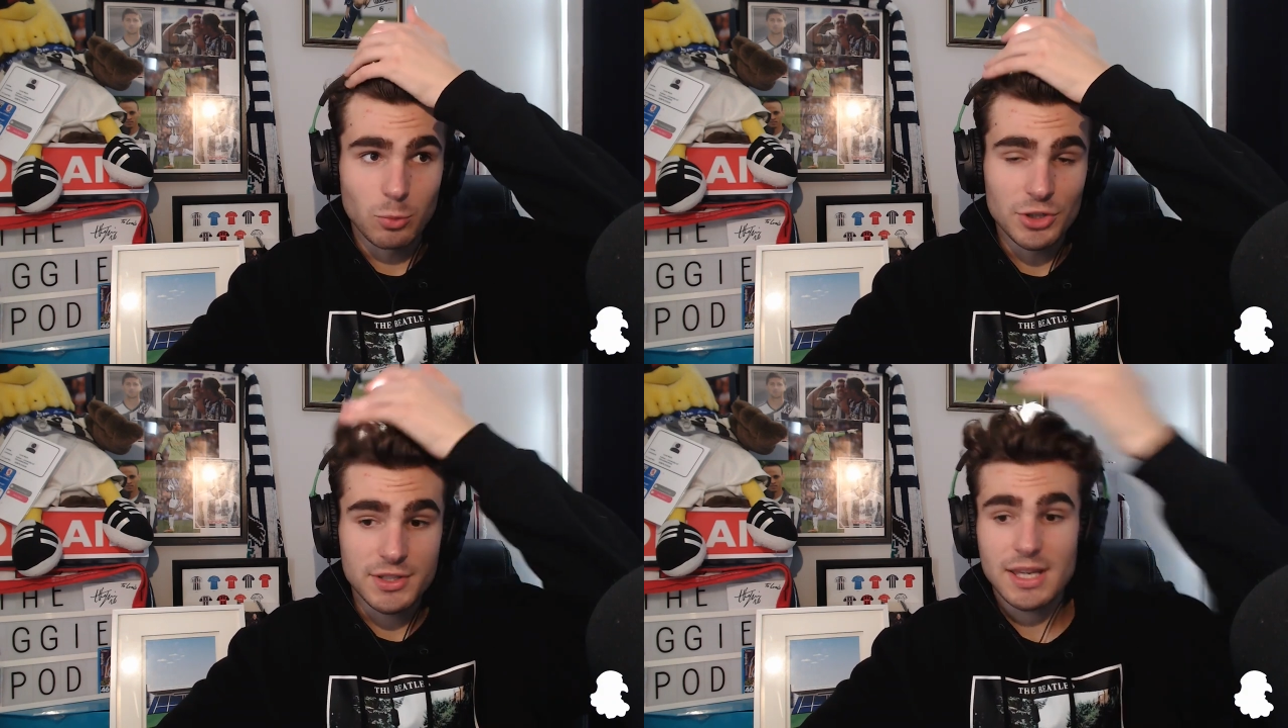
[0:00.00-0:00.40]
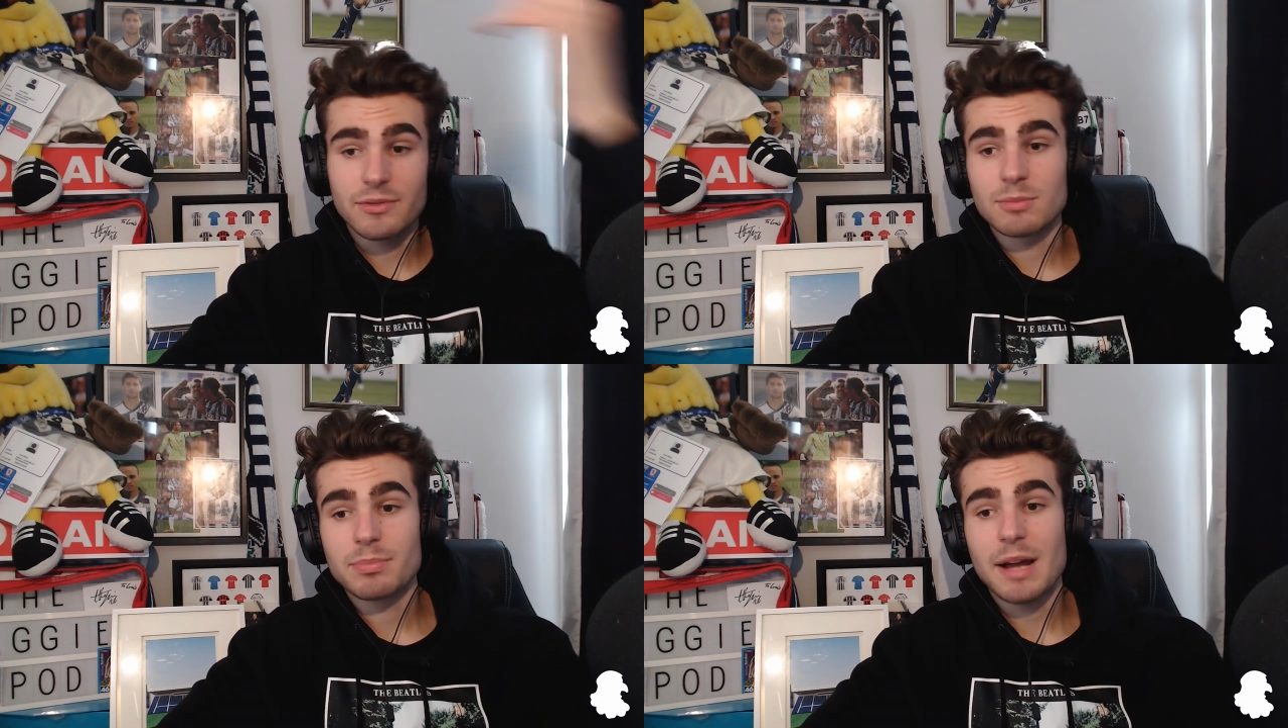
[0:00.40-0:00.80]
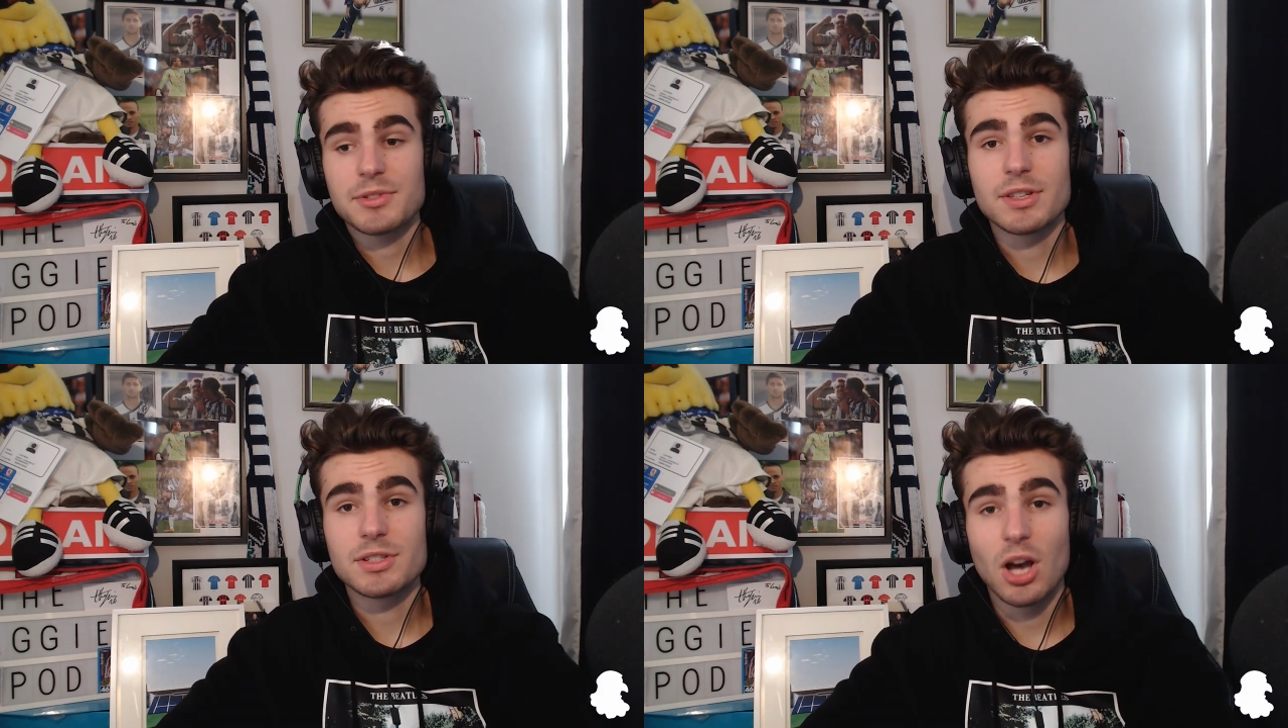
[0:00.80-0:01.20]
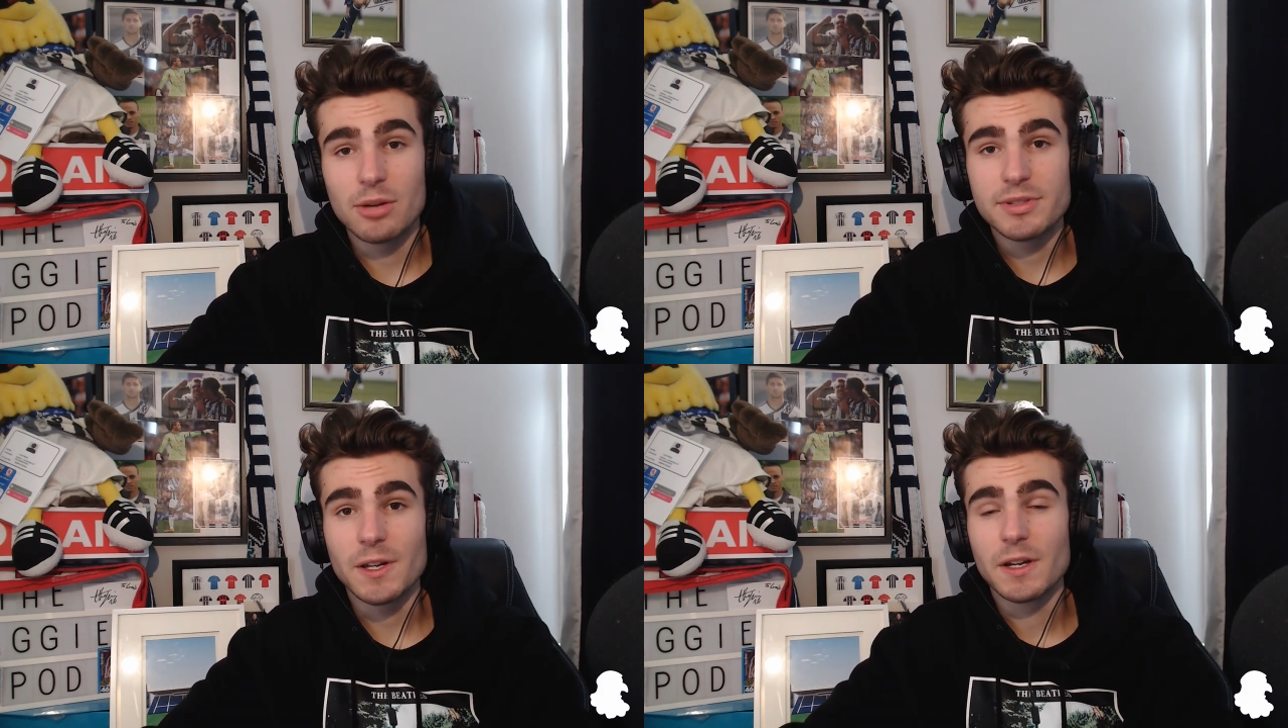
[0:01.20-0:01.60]
wasn't given perhaps the
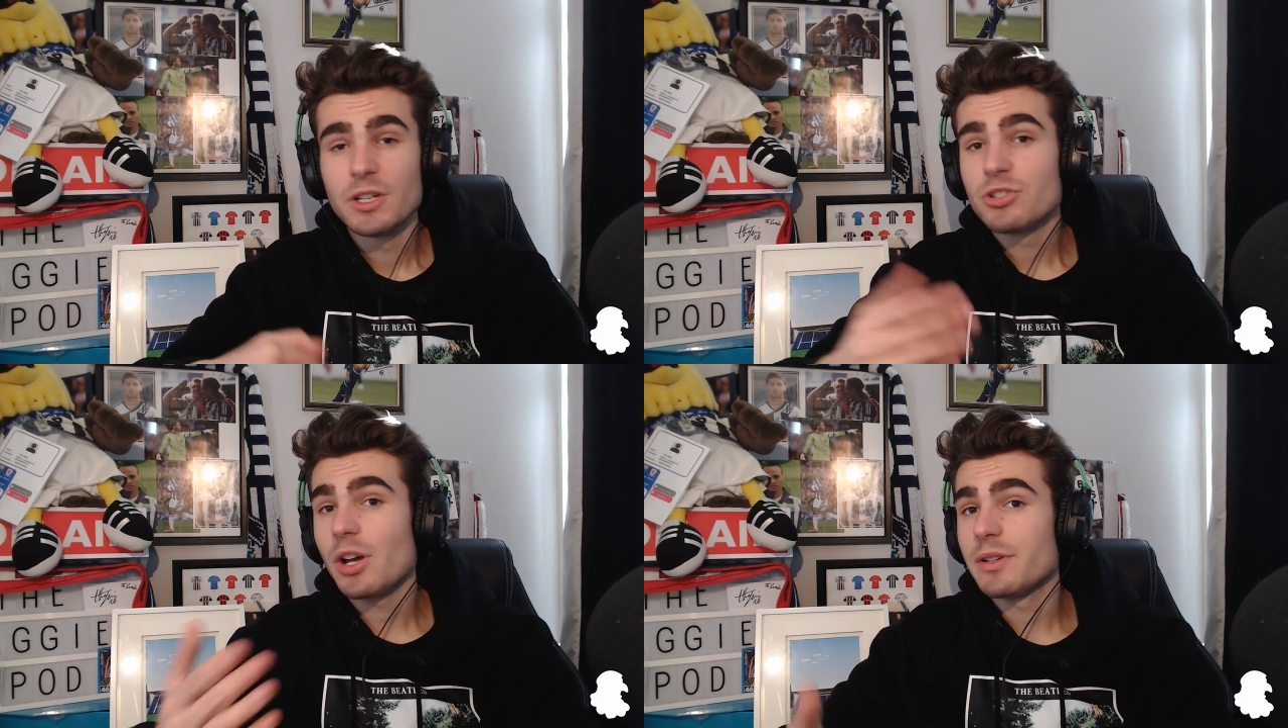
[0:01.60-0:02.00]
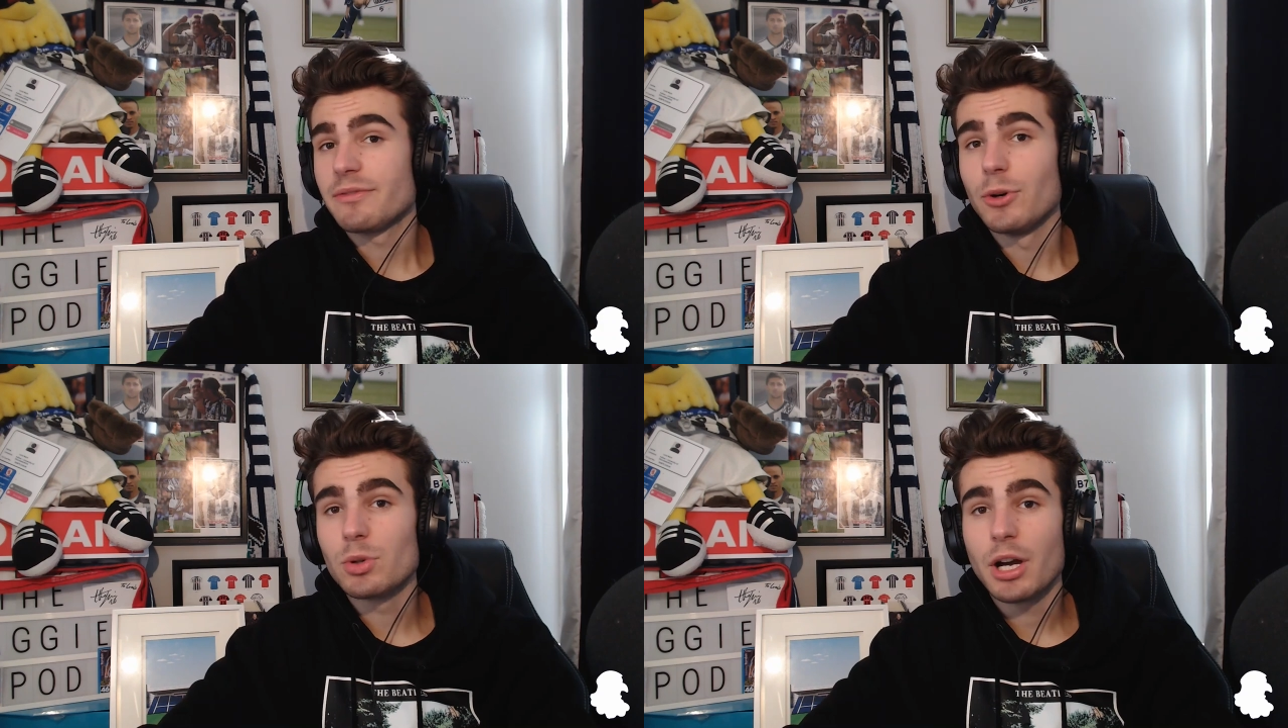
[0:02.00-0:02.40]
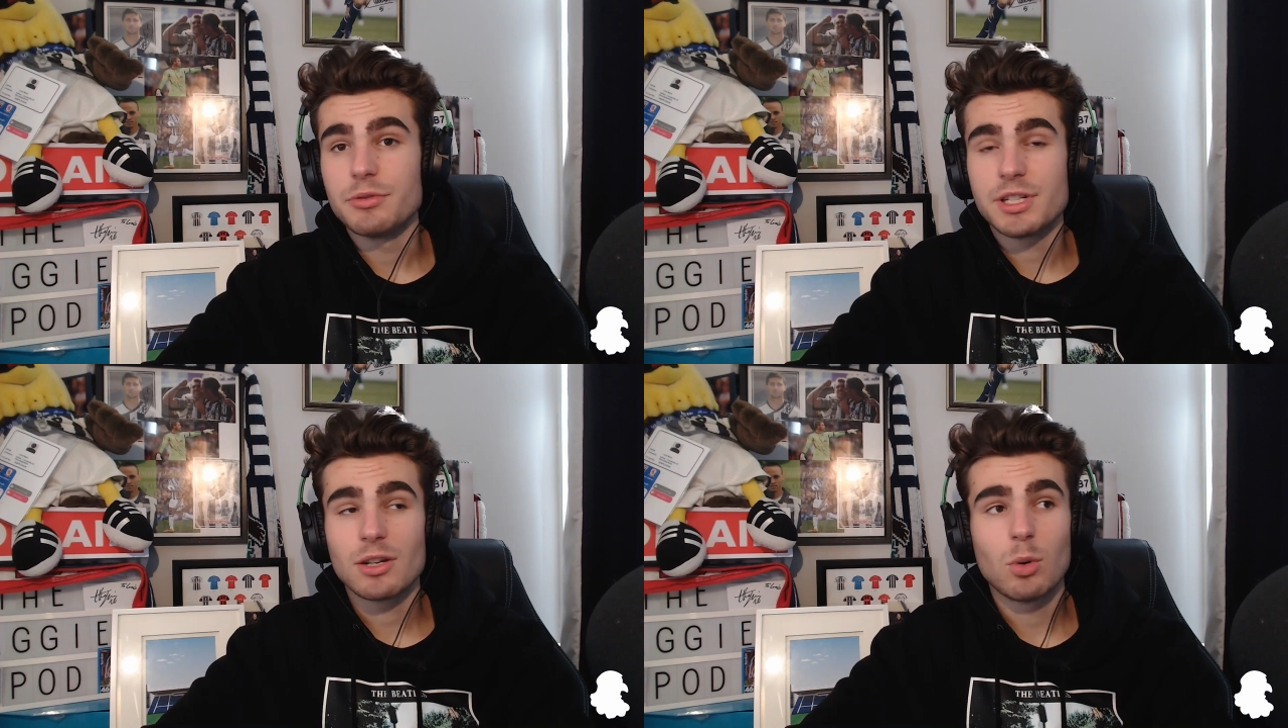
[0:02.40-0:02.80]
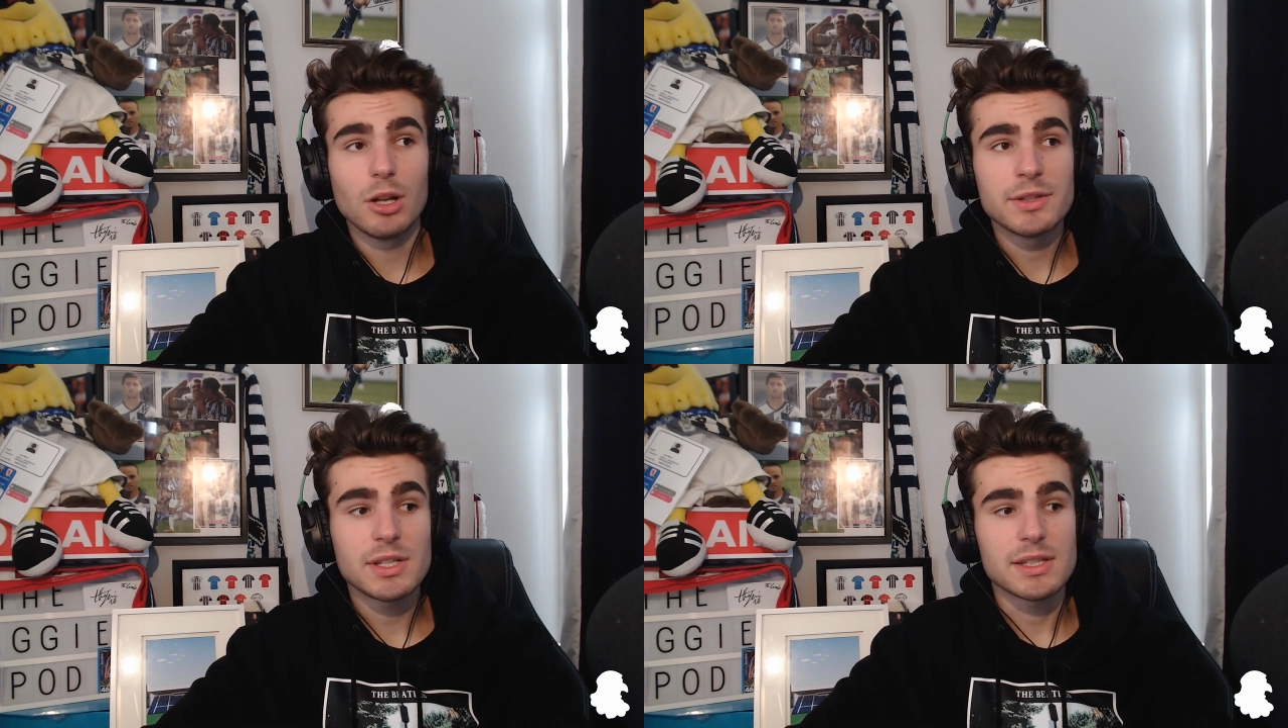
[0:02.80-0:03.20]
time to show his full coaching
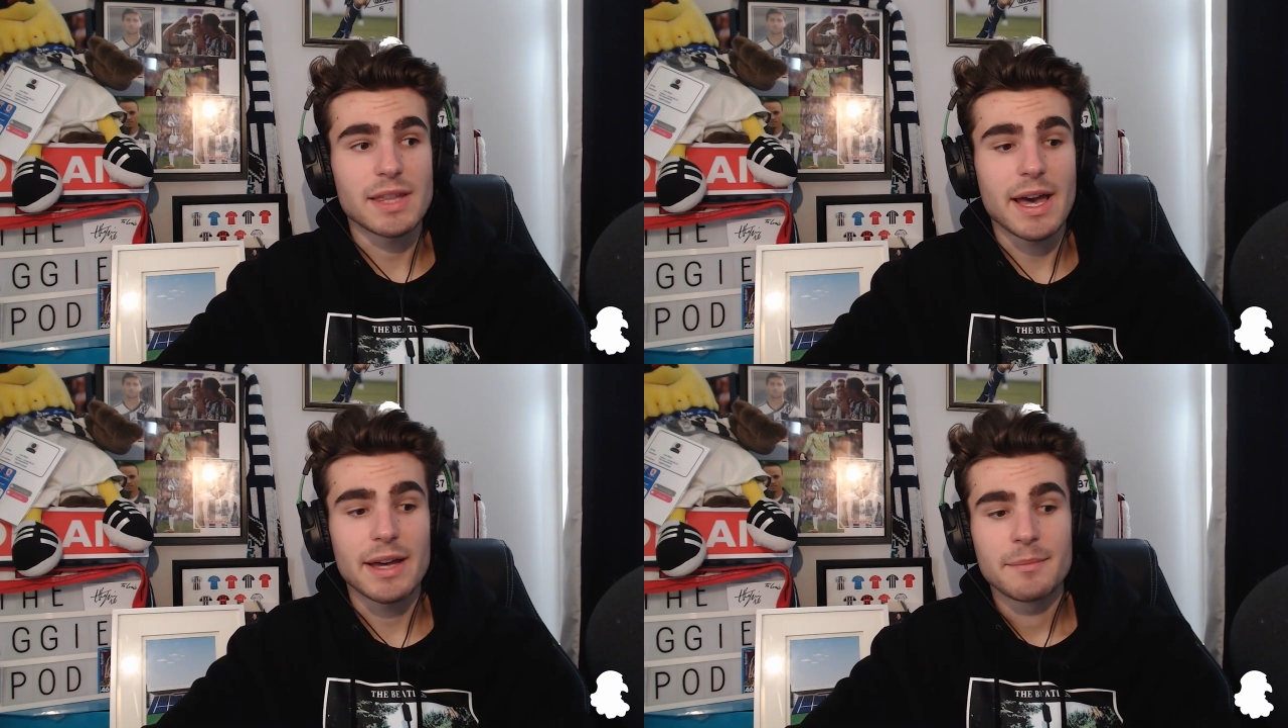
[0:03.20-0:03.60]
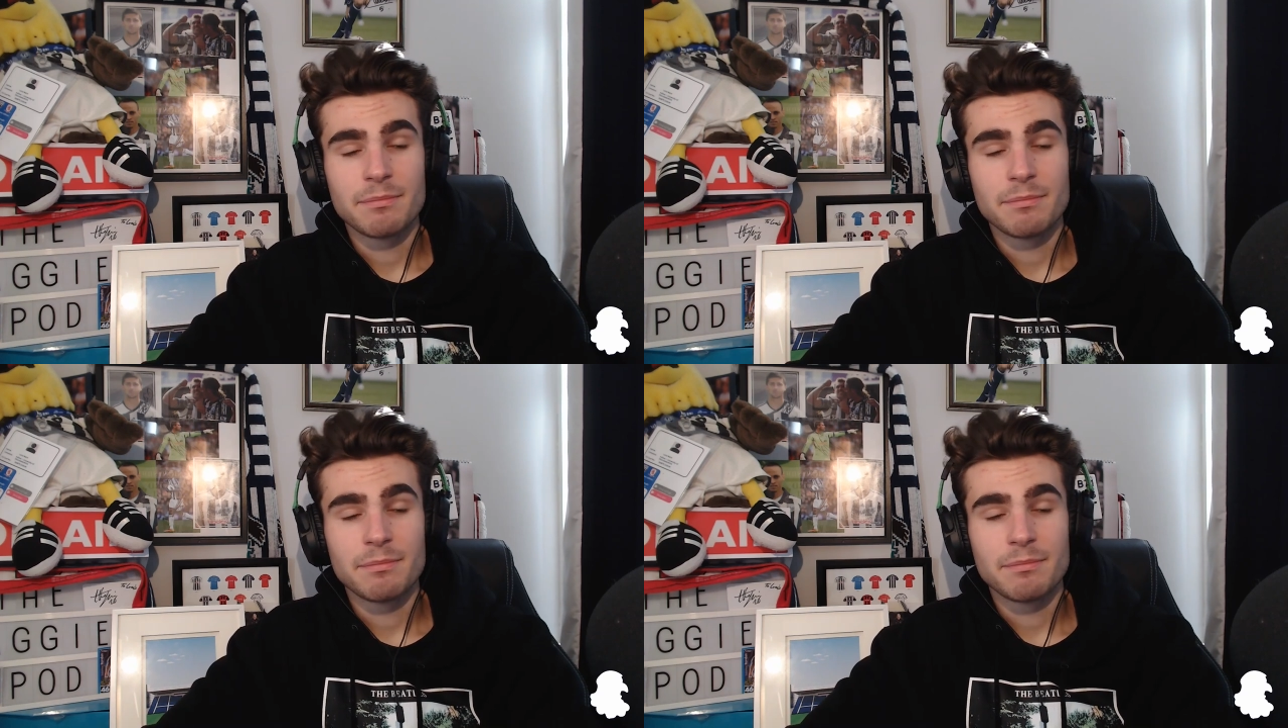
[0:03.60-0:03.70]
qualities there,